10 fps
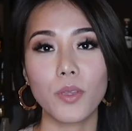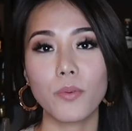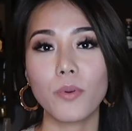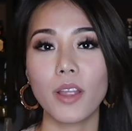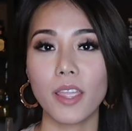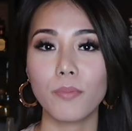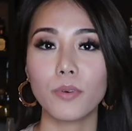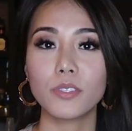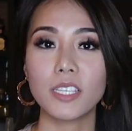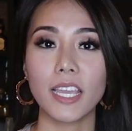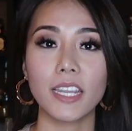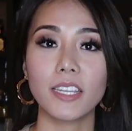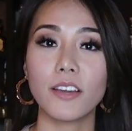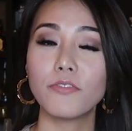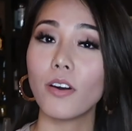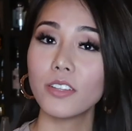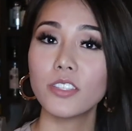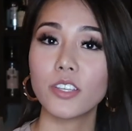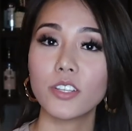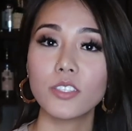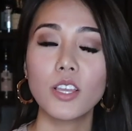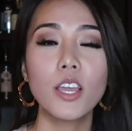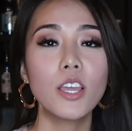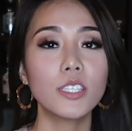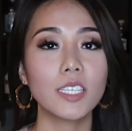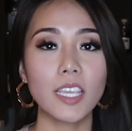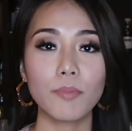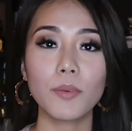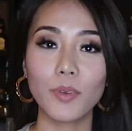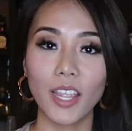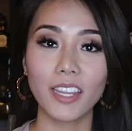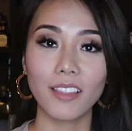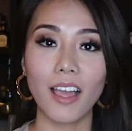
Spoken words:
we were able to get enough volunteers to keep the brigade